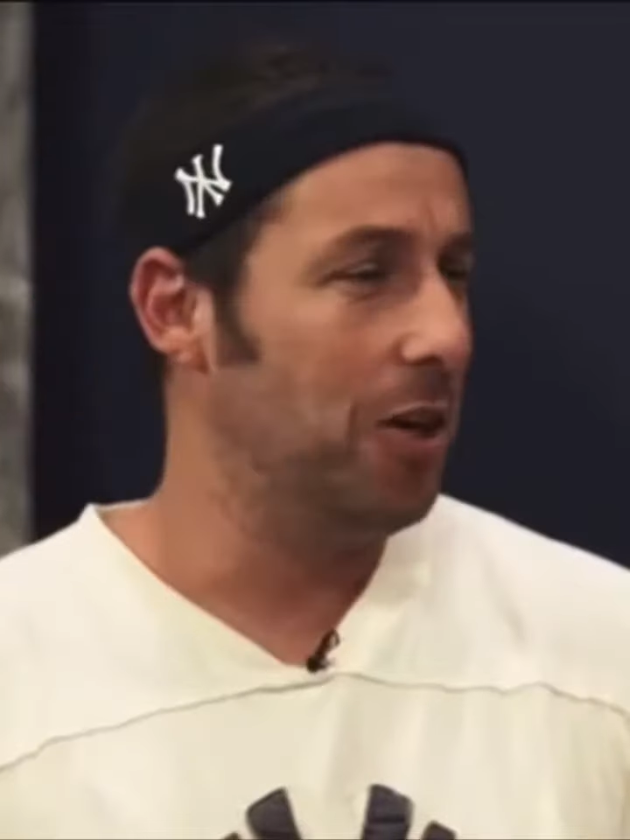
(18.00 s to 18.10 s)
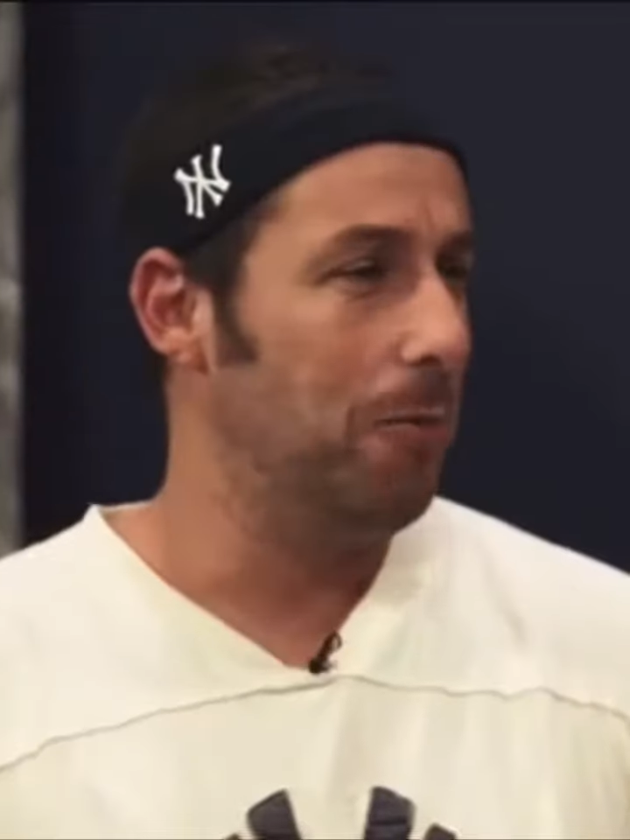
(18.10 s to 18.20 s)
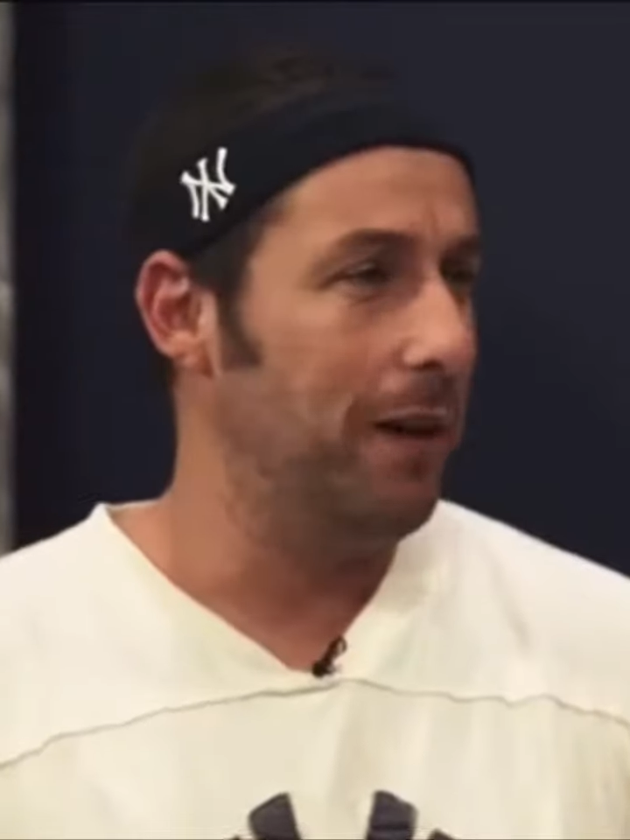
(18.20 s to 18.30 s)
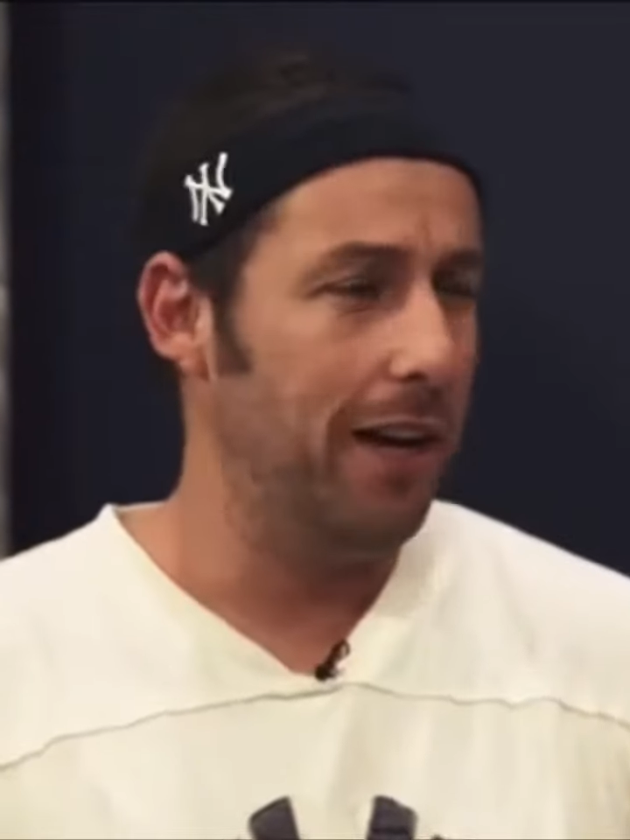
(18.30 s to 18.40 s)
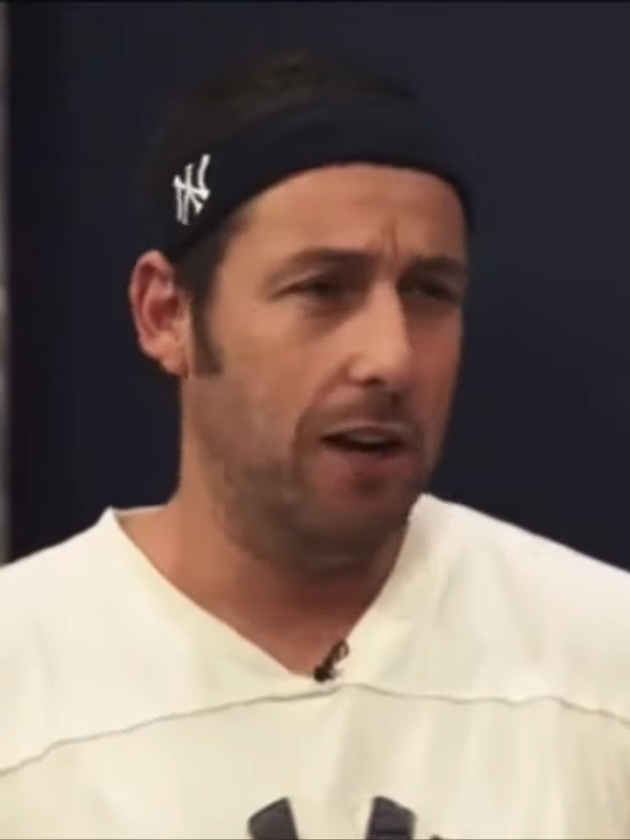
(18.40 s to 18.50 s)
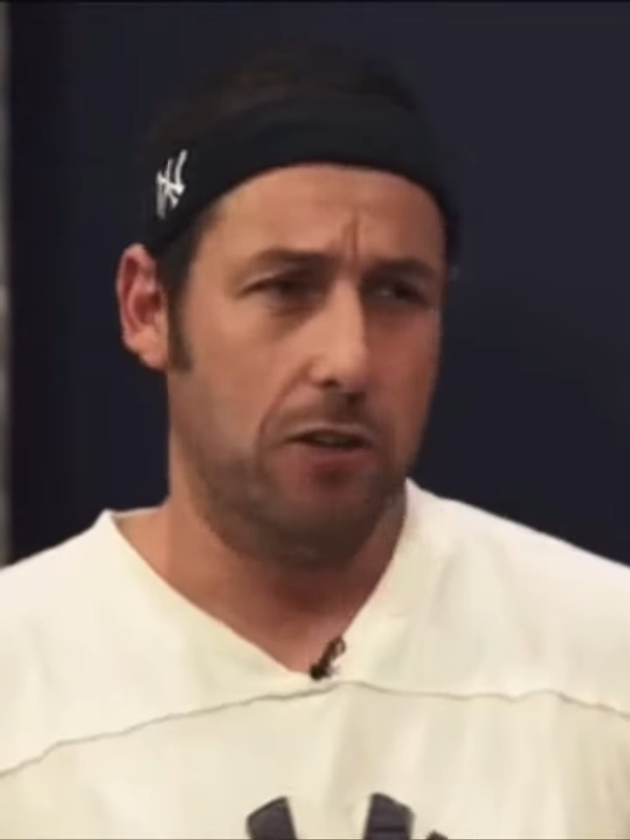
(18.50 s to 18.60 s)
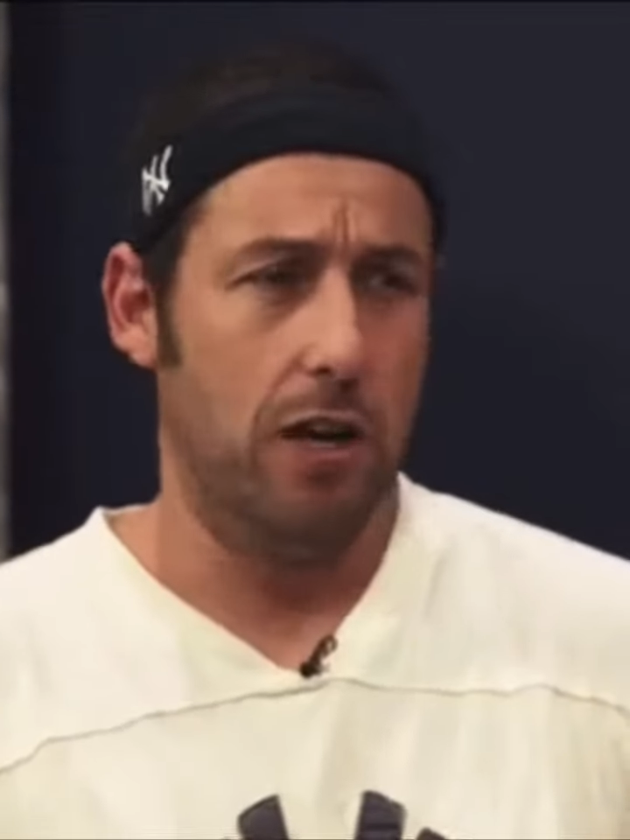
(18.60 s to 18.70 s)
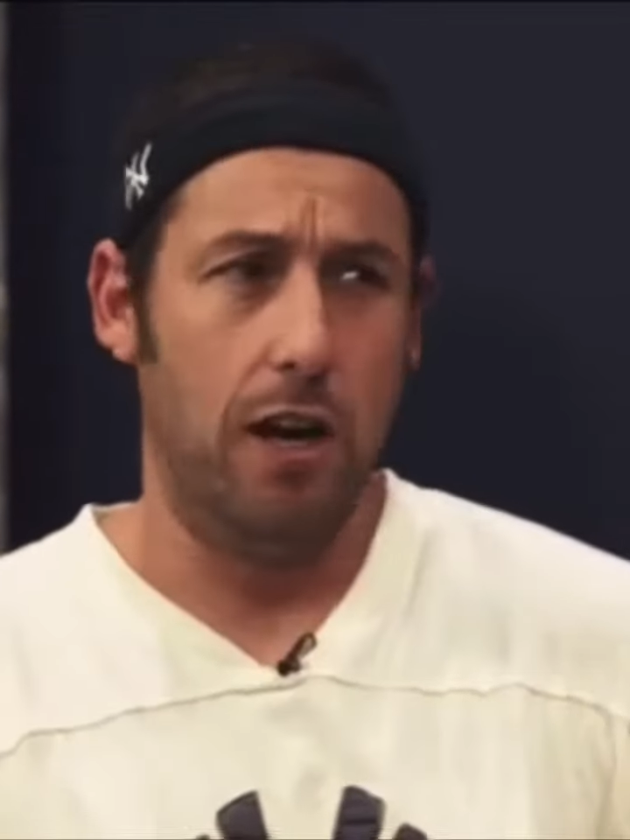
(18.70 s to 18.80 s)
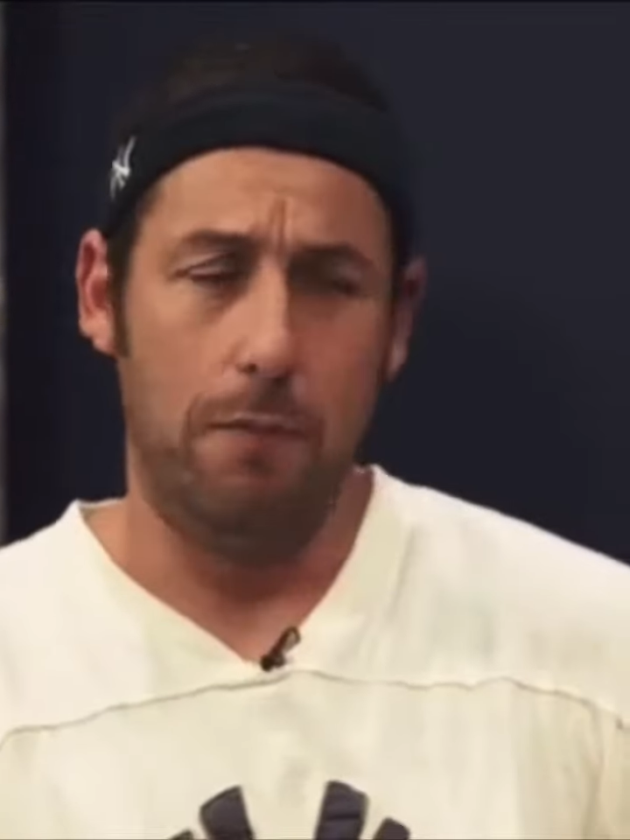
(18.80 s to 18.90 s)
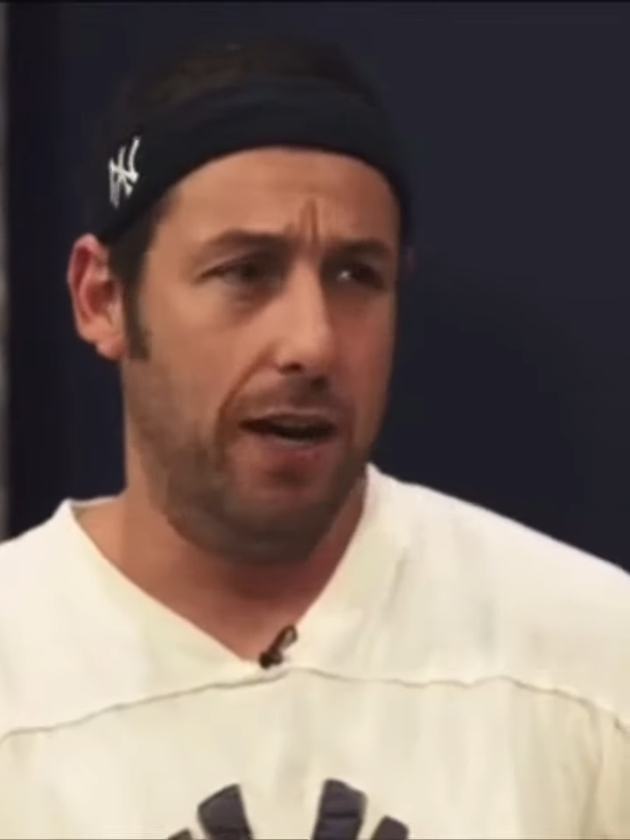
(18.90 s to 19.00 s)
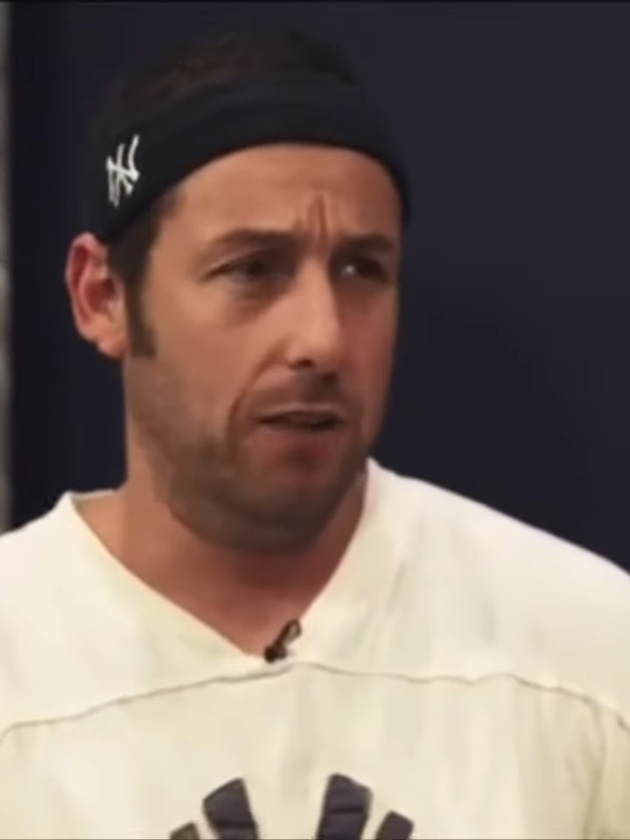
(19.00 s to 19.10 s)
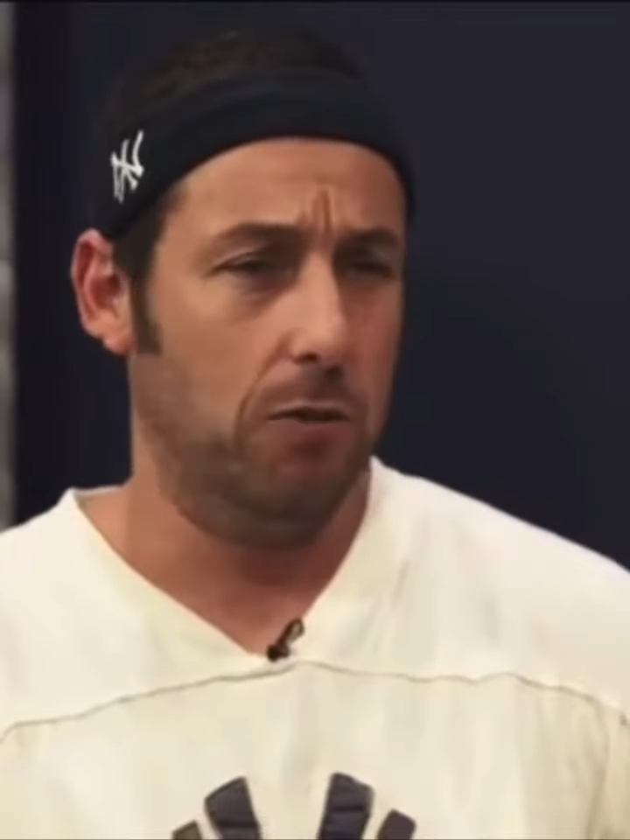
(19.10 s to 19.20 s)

told me he goes, "Hey man,